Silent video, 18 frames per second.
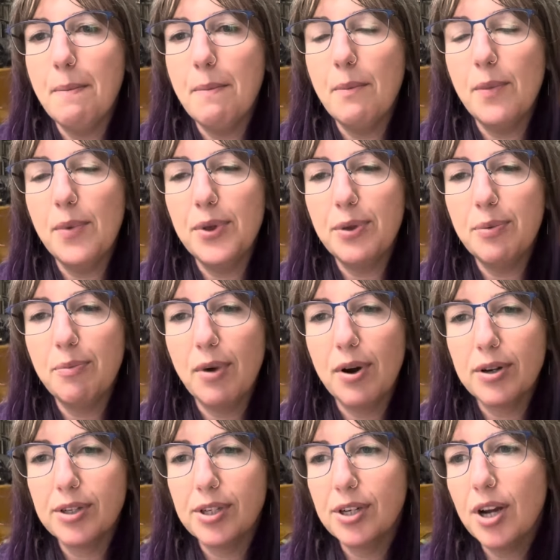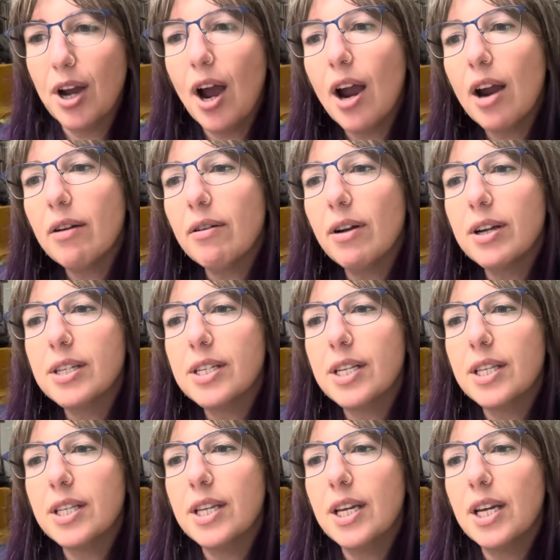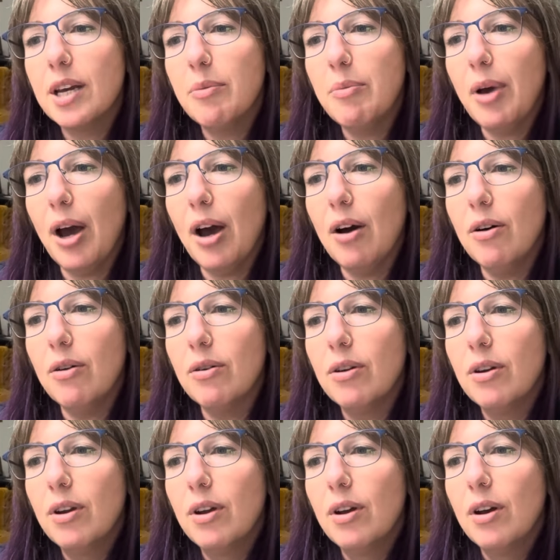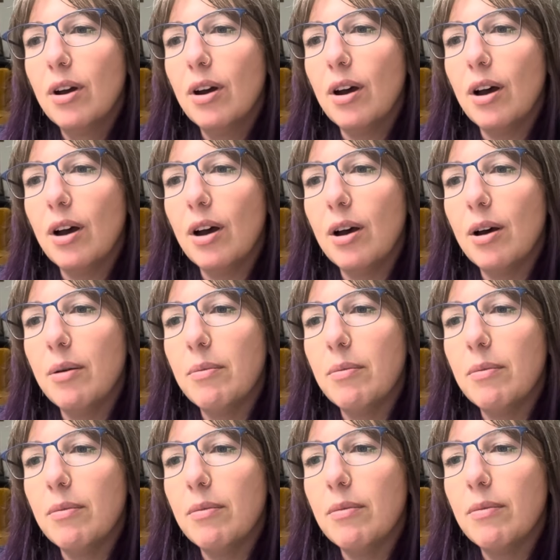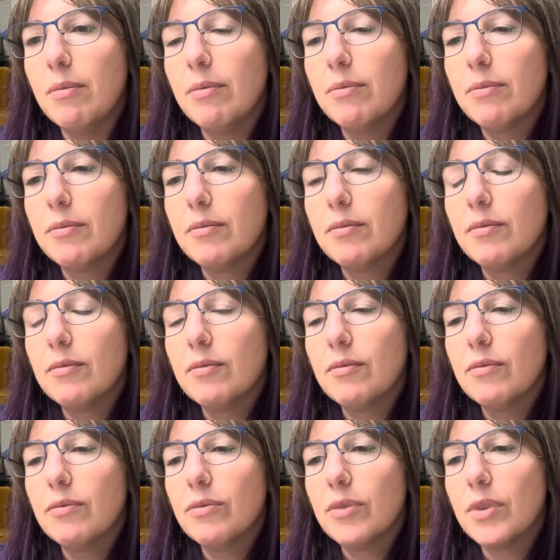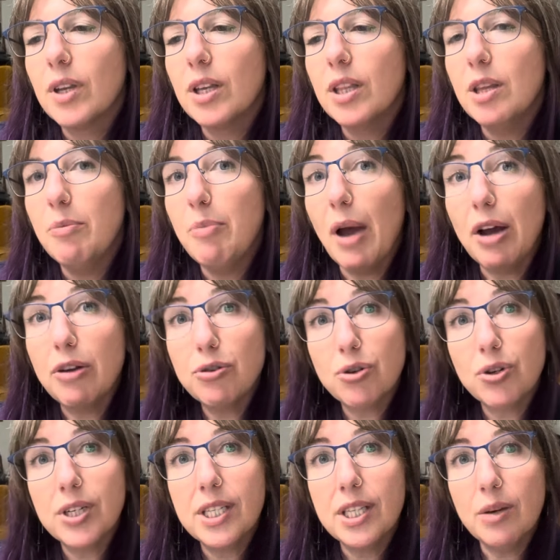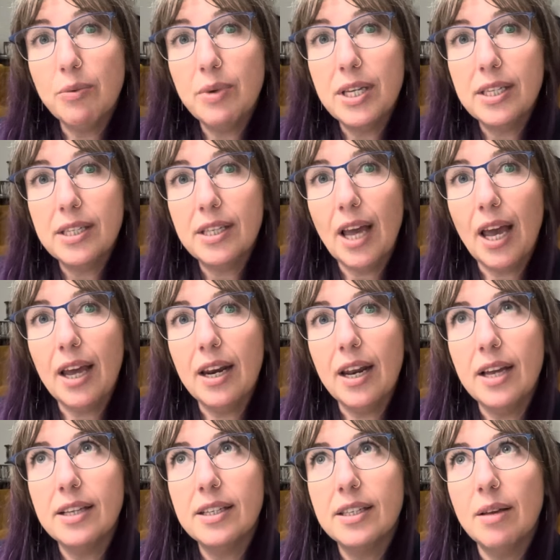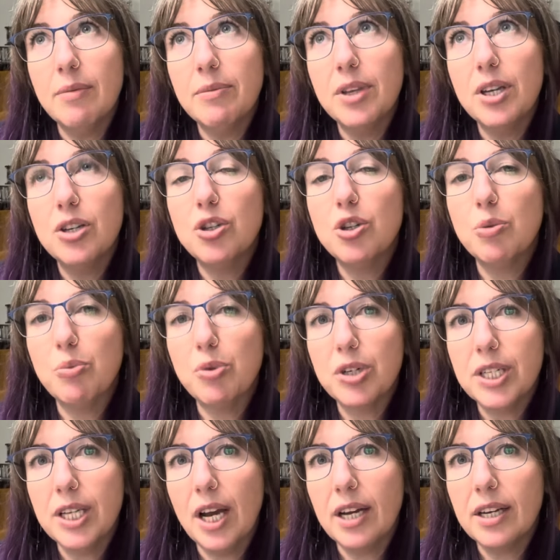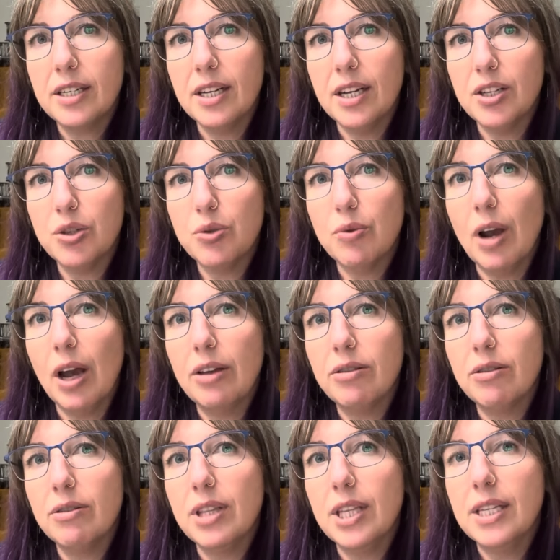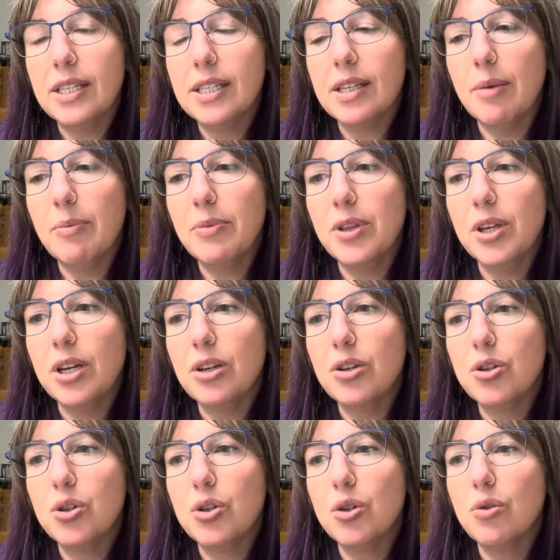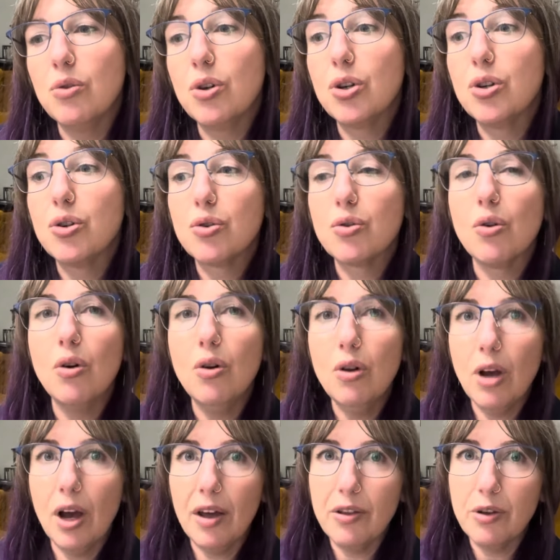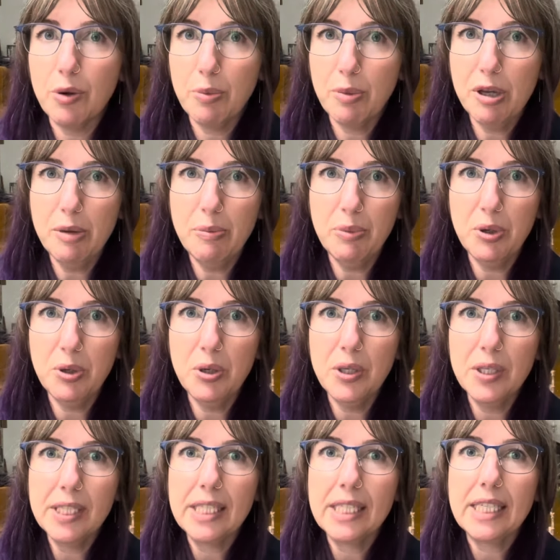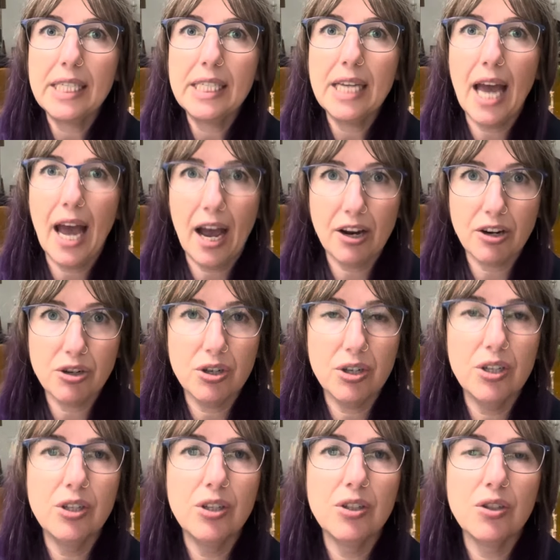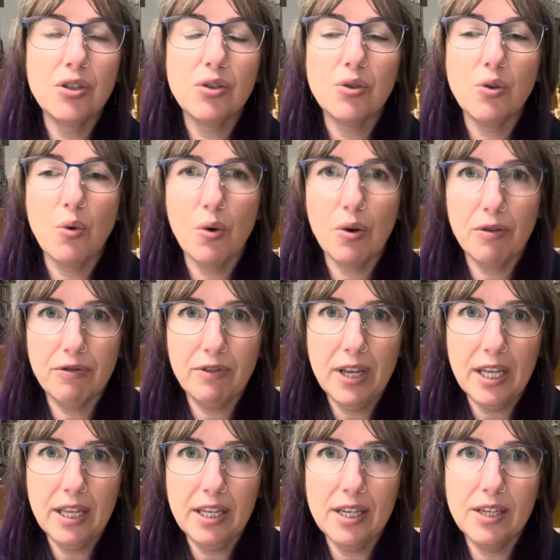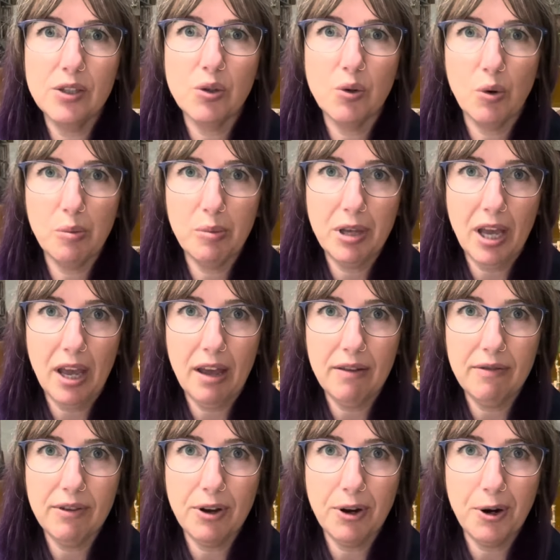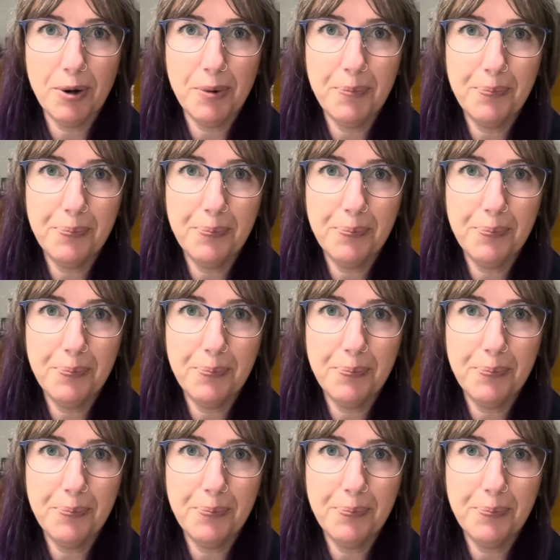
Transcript: with Mars and Chiron to think about the boundaries that we set as something to protect us rather than something to control other people's actions or feelings or behavior.